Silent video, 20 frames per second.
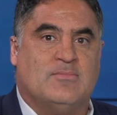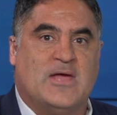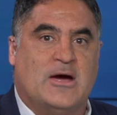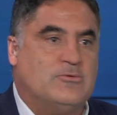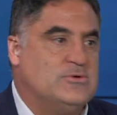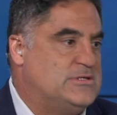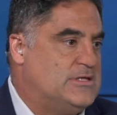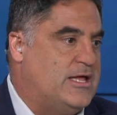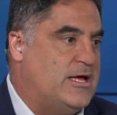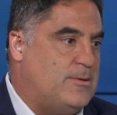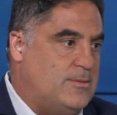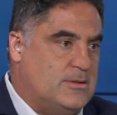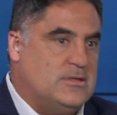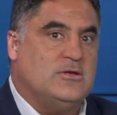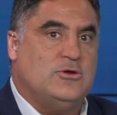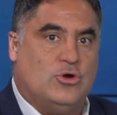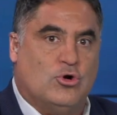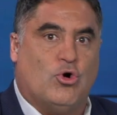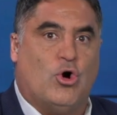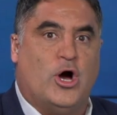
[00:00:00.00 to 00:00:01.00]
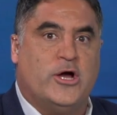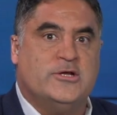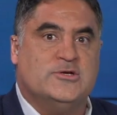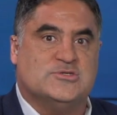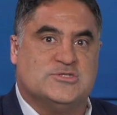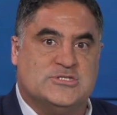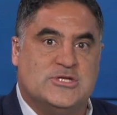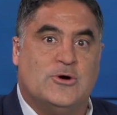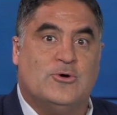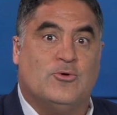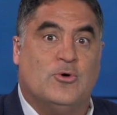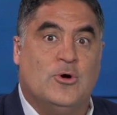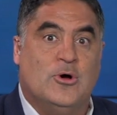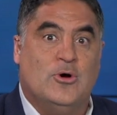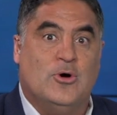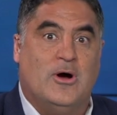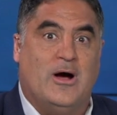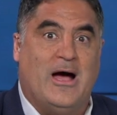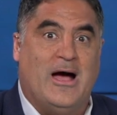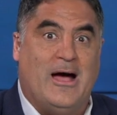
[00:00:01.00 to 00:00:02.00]
That would let your audience know
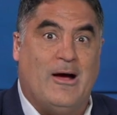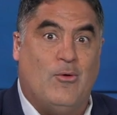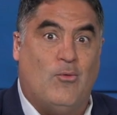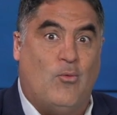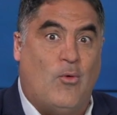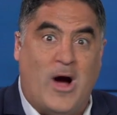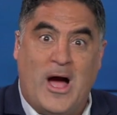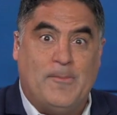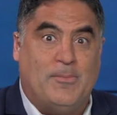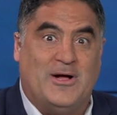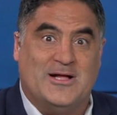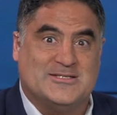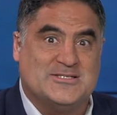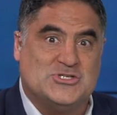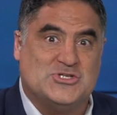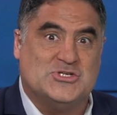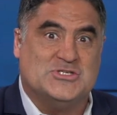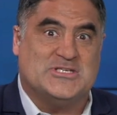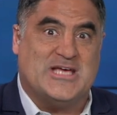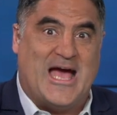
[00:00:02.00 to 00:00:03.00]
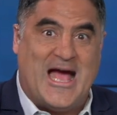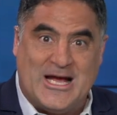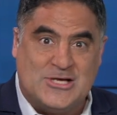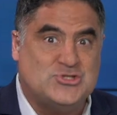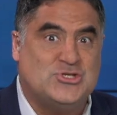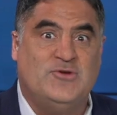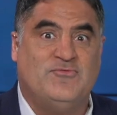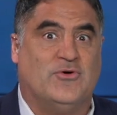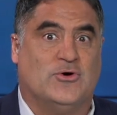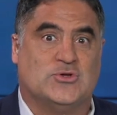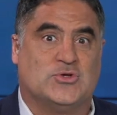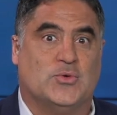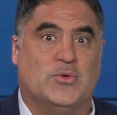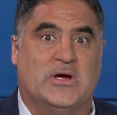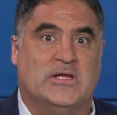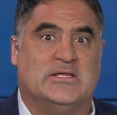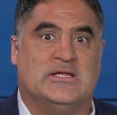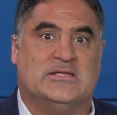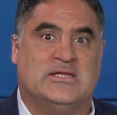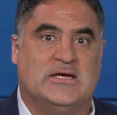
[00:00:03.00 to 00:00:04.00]
why politicians actually vote the
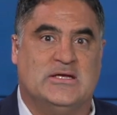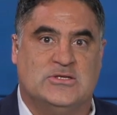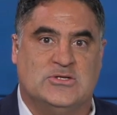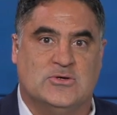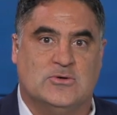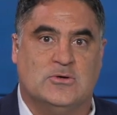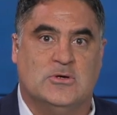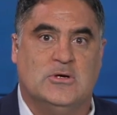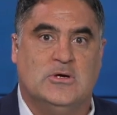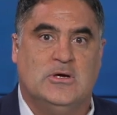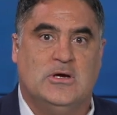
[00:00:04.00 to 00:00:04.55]
way that they do.